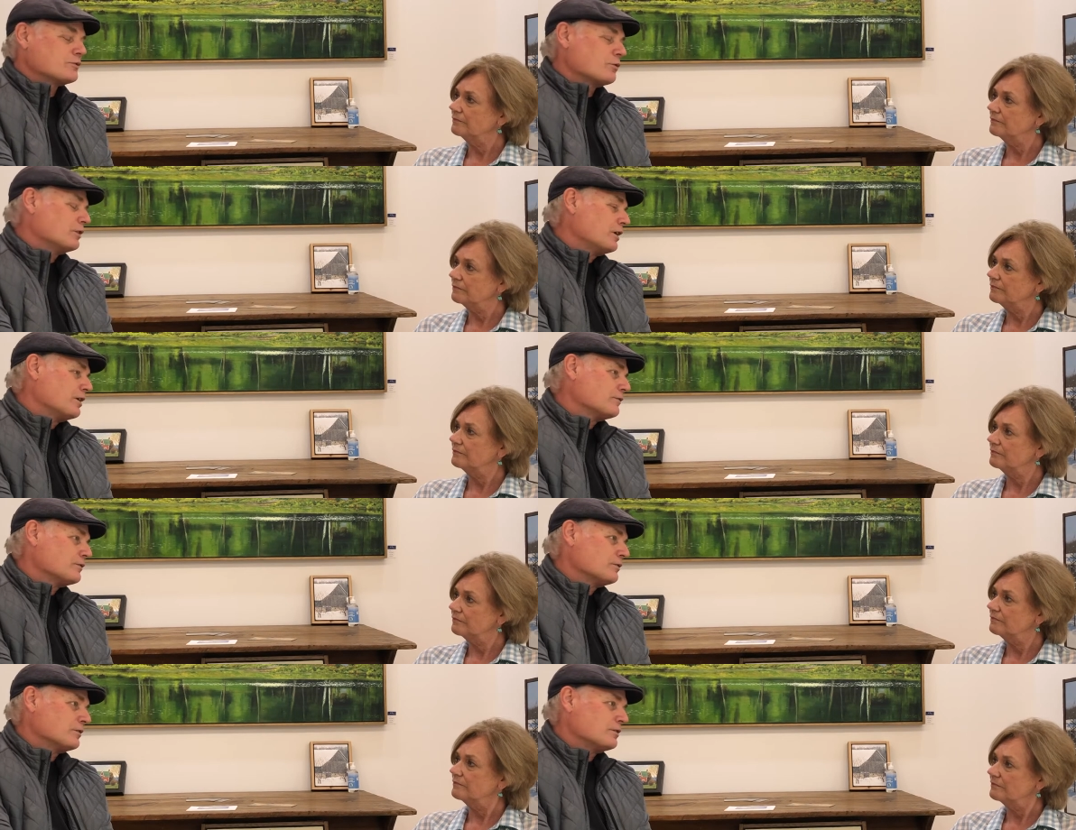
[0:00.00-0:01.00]
Speaker 1: shortly
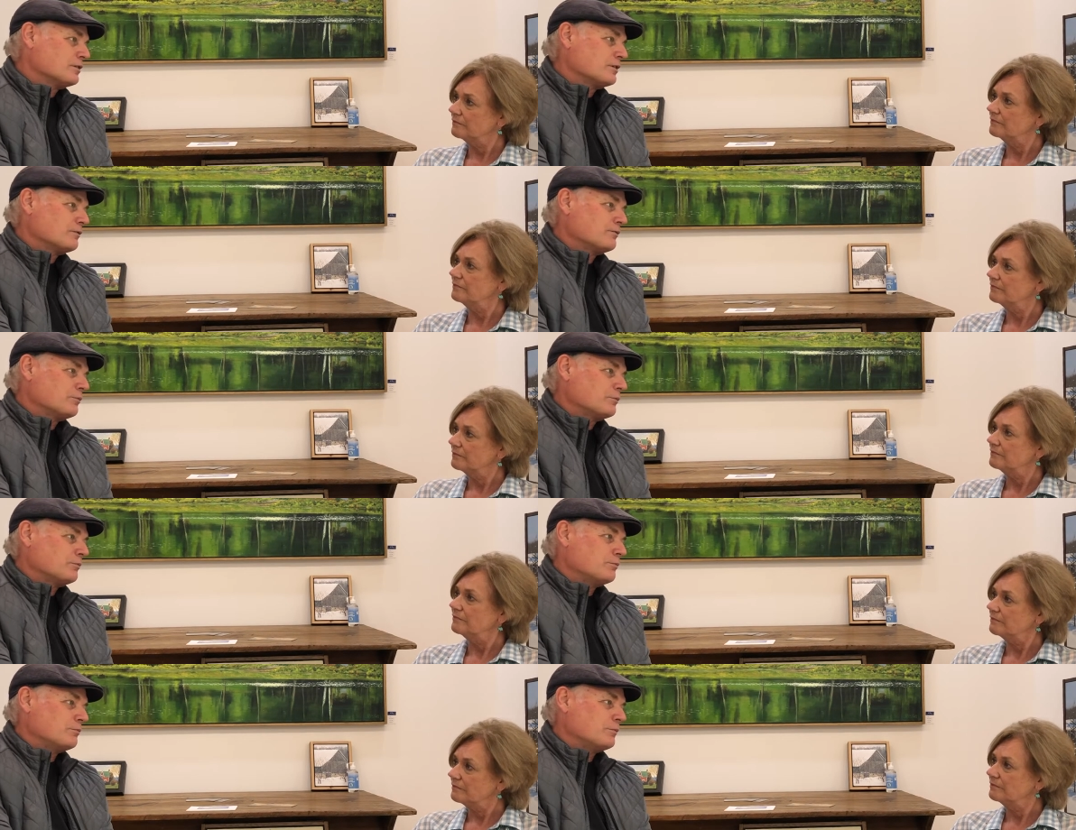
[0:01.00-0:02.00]
after. And uh,
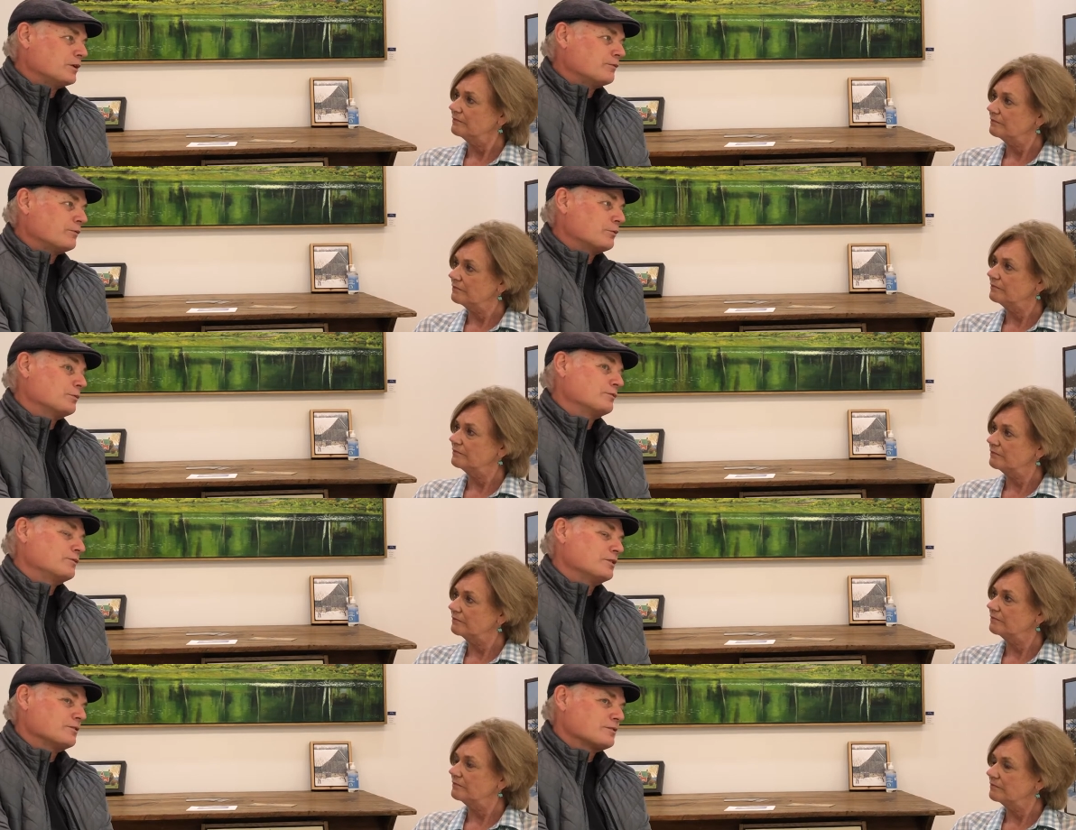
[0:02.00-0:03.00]
from my
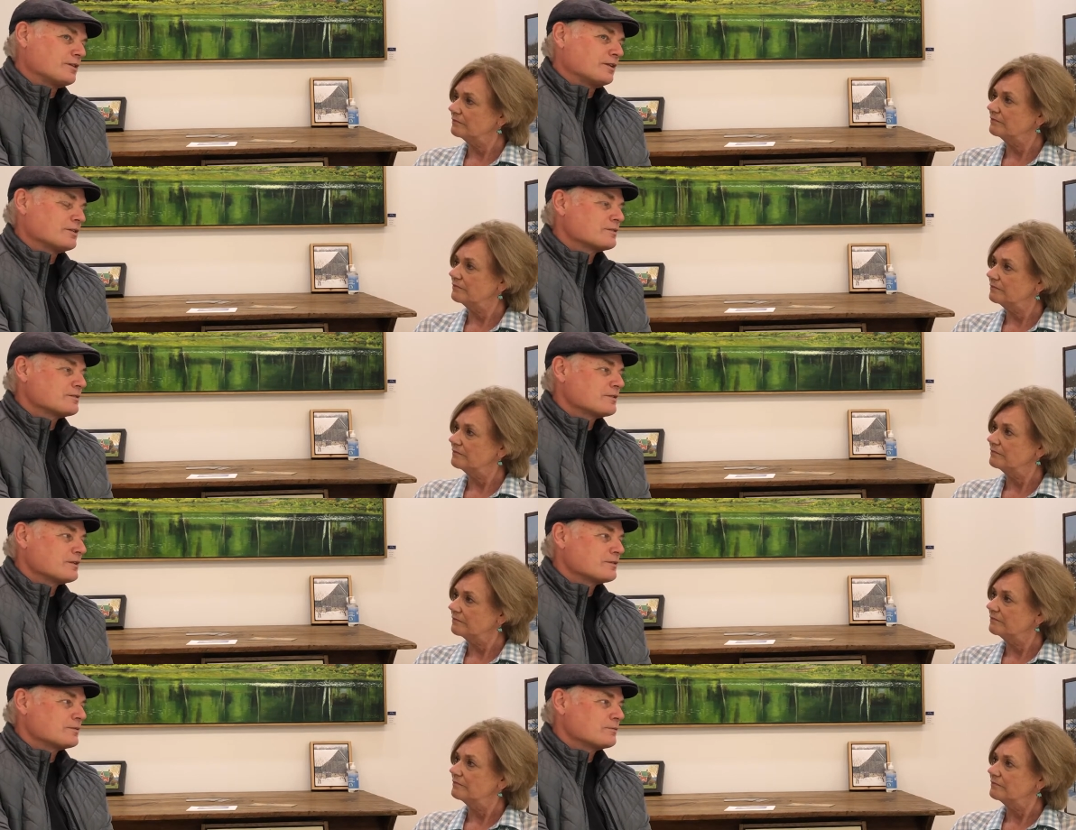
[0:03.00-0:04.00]
formative years, I guess
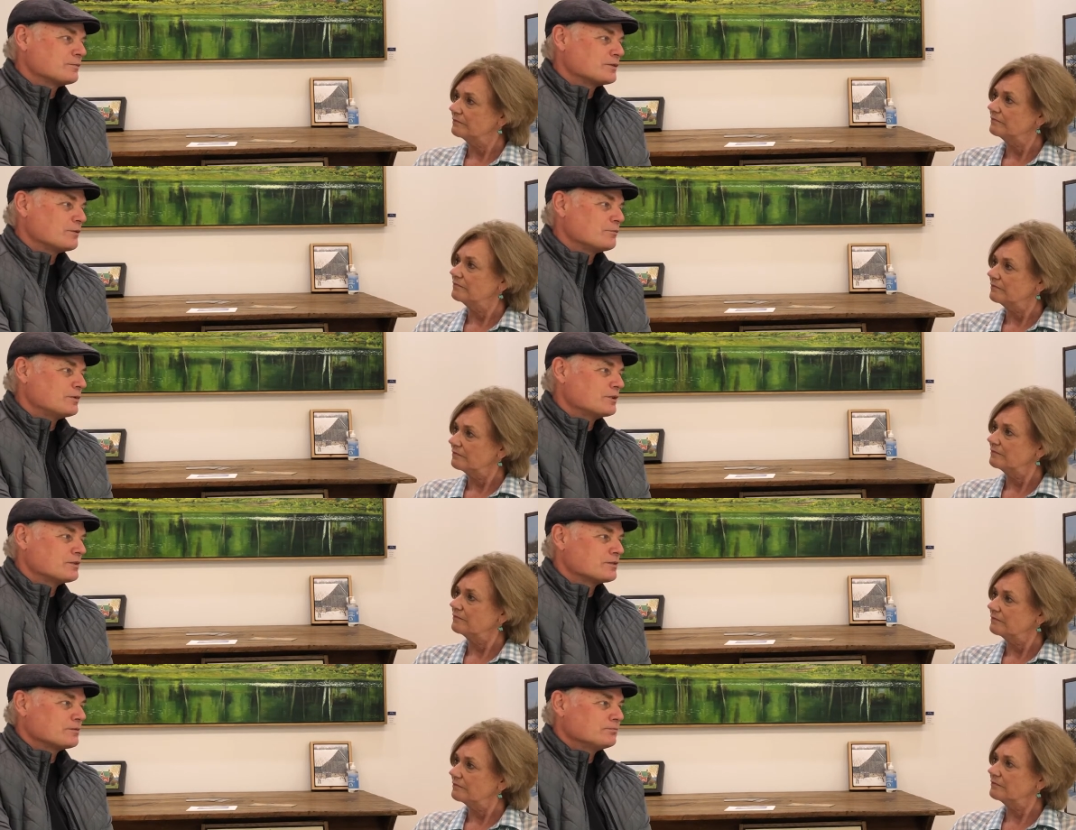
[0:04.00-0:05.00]
that's was home
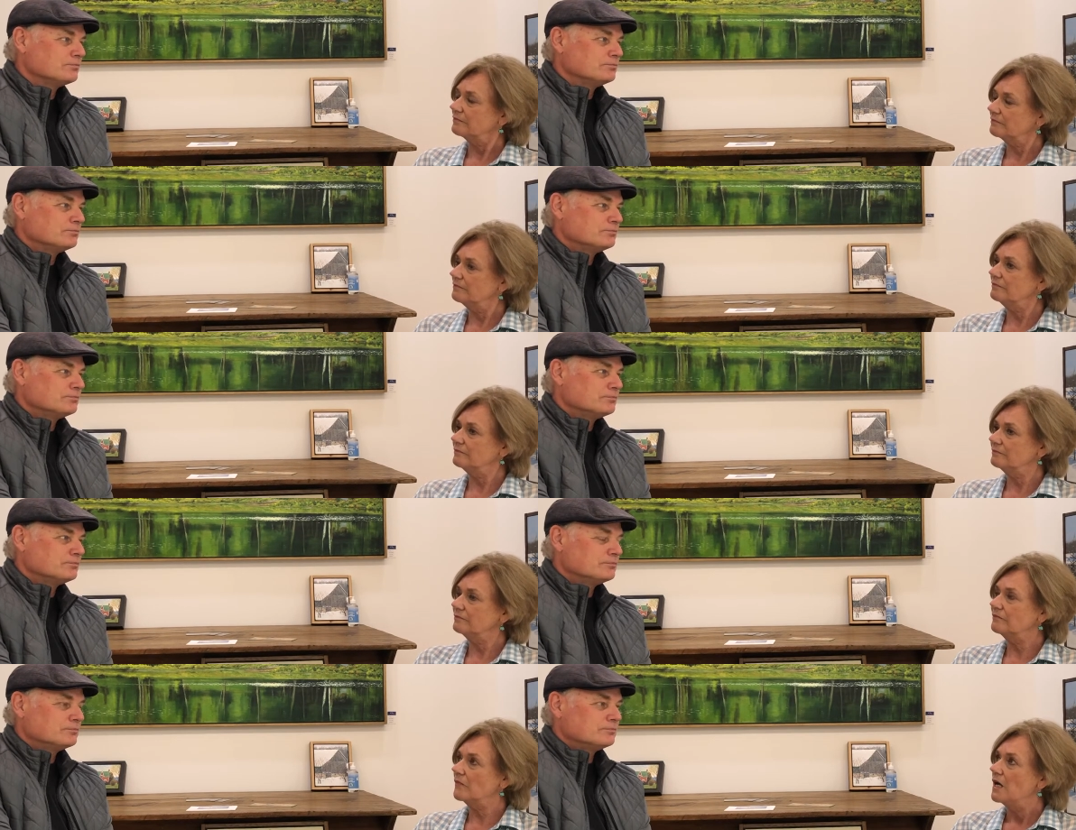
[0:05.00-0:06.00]
base. Mm -hmm, mm
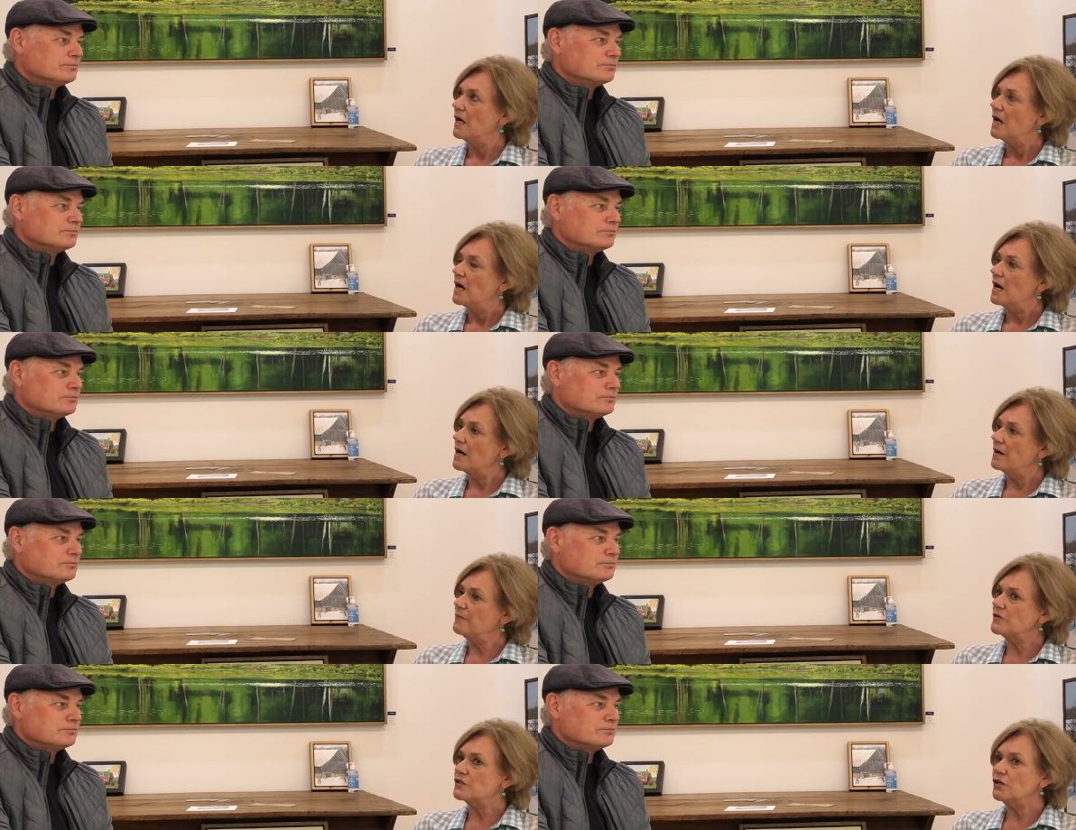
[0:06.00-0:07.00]
Speaker 2: -hmm.
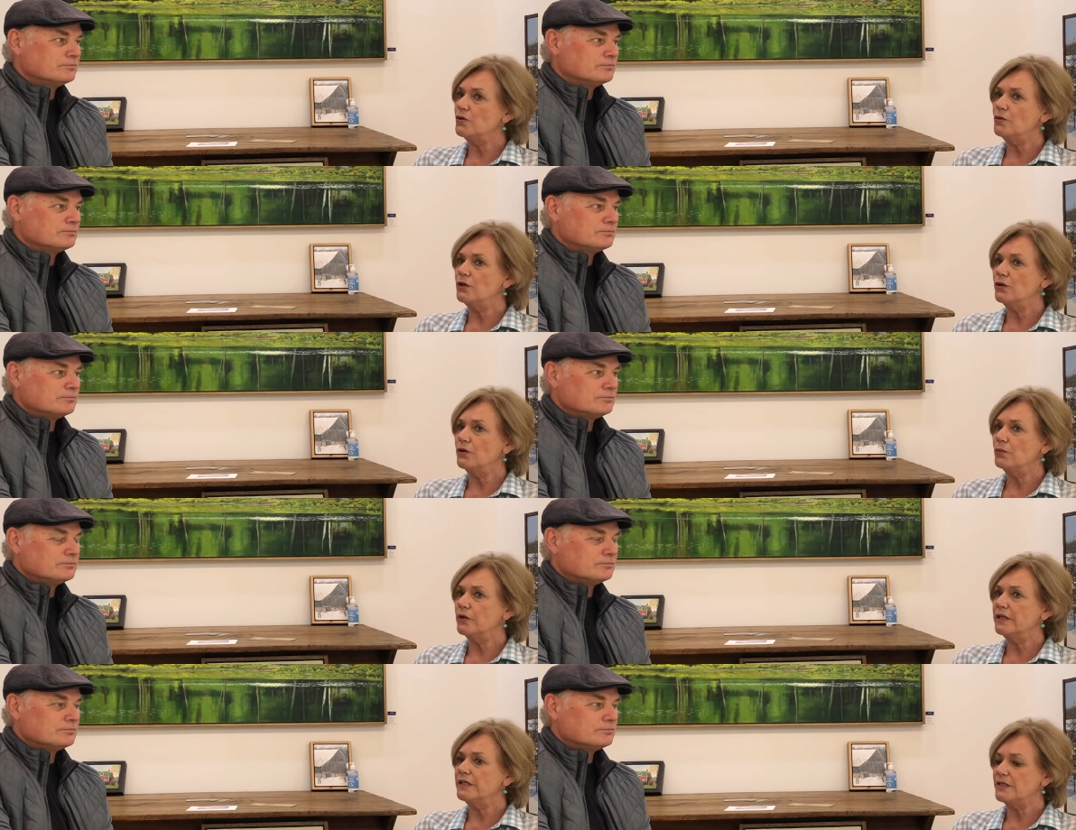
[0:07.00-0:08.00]
Um, so your
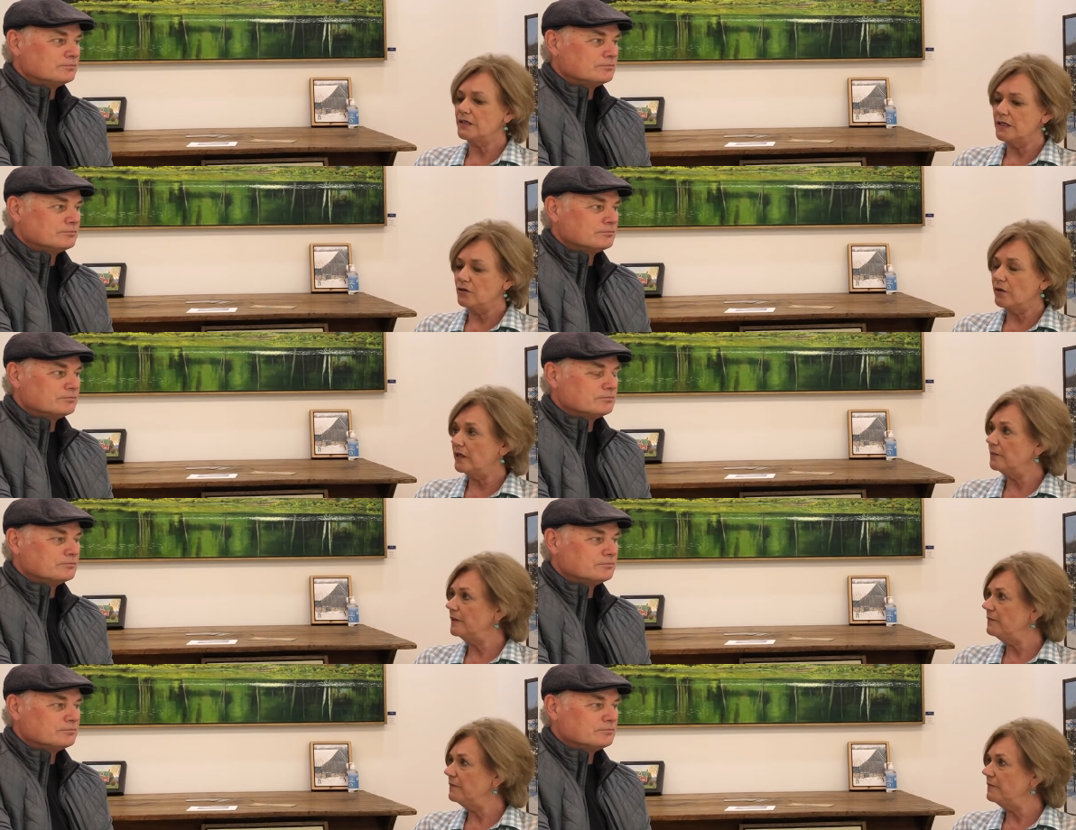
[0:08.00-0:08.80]
work is incredibly